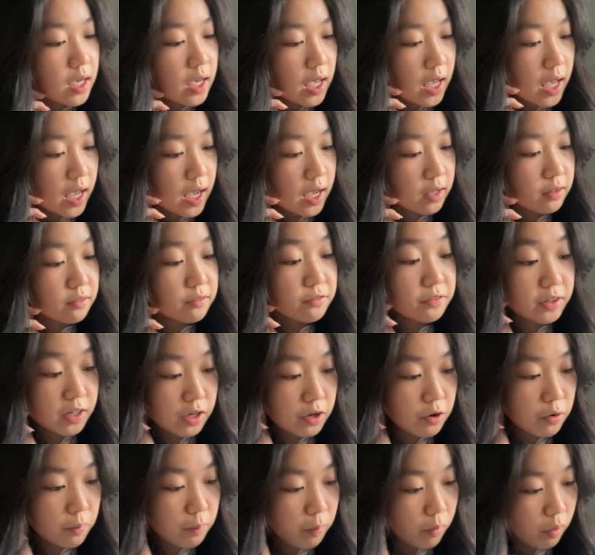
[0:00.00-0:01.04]
and
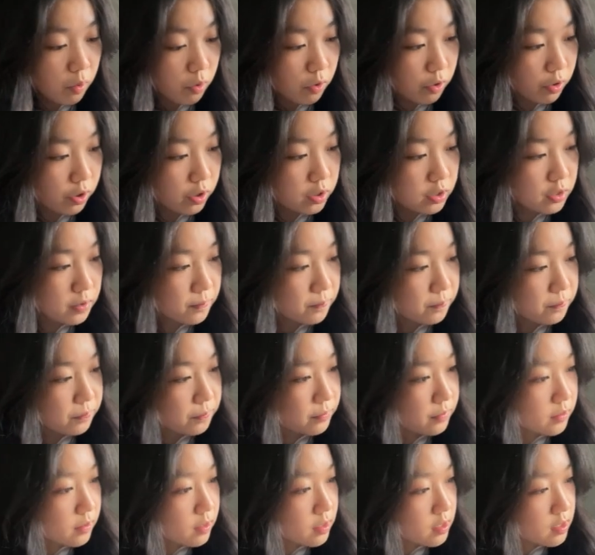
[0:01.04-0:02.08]
video board,
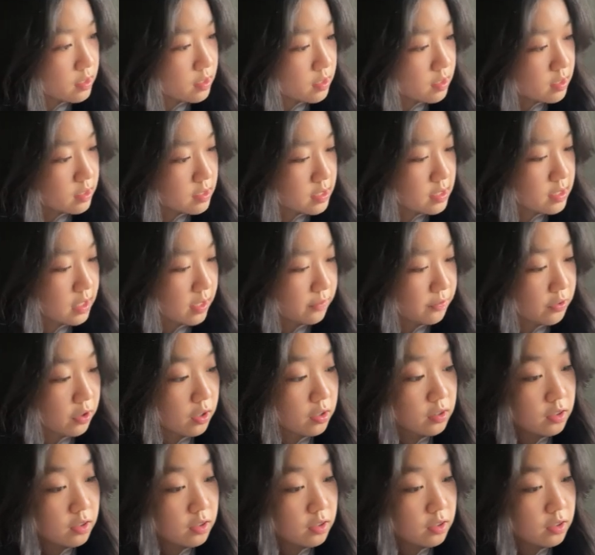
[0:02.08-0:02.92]
since I've got a